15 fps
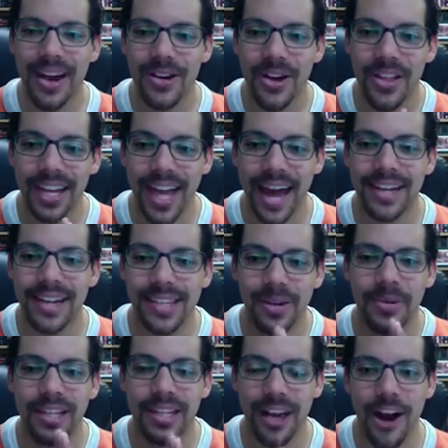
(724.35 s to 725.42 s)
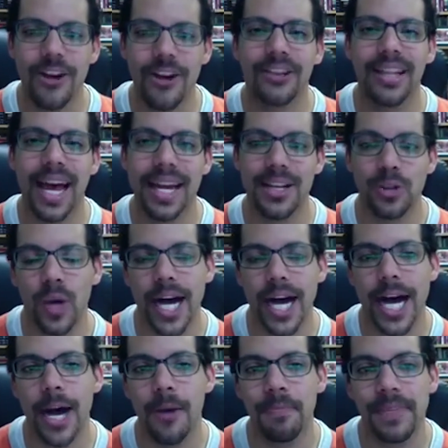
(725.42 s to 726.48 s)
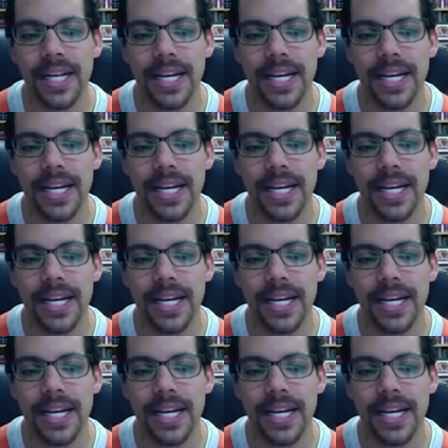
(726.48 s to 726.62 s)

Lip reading: know that God is within our light as well.